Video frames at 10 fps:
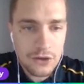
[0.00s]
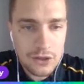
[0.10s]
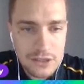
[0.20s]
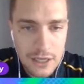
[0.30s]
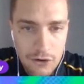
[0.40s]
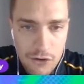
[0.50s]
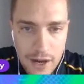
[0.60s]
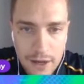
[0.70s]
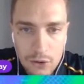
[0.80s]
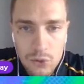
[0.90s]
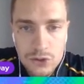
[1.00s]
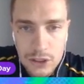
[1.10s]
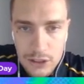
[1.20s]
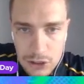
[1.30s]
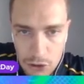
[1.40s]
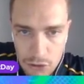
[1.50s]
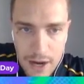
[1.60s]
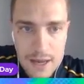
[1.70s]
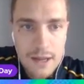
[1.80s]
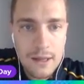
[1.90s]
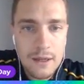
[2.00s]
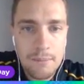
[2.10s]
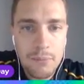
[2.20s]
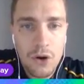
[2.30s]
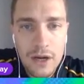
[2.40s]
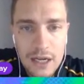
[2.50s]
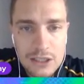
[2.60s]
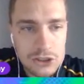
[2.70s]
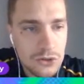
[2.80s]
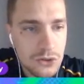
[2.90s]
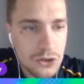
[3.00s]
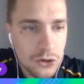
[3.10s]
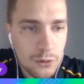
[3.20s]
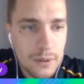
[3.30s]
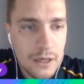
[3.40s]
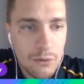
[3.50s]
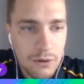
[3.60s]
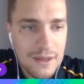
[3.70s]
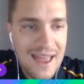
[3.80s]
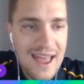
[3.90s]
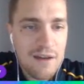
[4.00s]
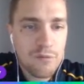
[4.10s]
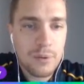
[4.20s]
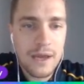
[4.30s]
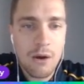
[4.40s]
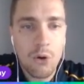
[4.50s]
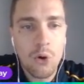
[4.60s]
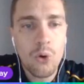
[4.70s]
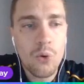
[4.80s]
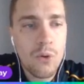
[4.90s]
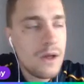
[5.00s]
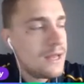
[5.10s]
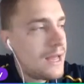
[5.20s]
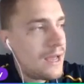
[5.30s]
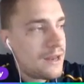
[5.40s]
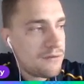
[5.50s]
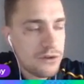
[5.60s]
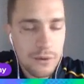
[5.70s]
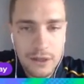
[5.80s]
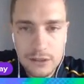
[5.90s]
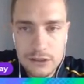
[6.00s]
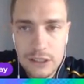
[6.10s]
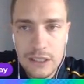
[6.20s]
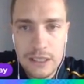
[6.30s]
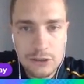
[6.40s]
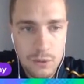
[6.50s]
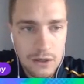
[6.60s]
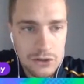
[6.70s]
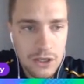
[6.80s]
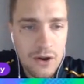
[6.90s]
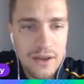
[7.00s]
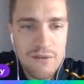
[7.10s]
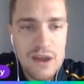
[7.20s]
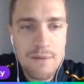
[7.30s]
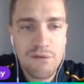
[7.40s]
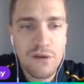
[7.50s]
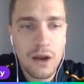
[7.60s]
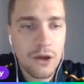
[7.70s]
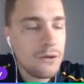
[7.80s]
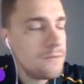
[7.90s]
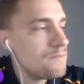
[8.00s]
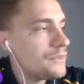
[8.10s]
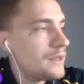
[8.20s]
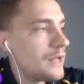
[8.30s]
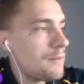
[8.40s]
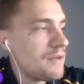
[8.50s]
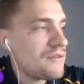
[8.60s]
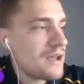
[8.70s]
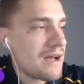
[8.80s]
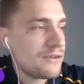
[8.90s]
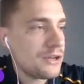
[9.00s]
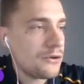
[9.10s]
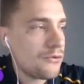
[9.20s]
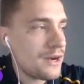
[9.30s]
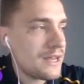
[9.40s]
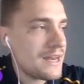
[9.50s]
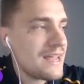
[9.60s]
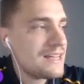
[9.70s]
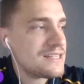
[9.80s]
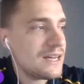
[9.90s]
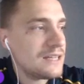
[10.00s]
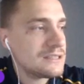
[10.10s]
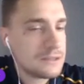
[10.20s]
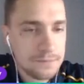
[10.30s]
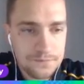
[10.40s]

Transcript: content creator, also does a great podcast, YouTube with FPL Hall and a few others as well. So go and give him a follow if you haven't done already. And he has asked,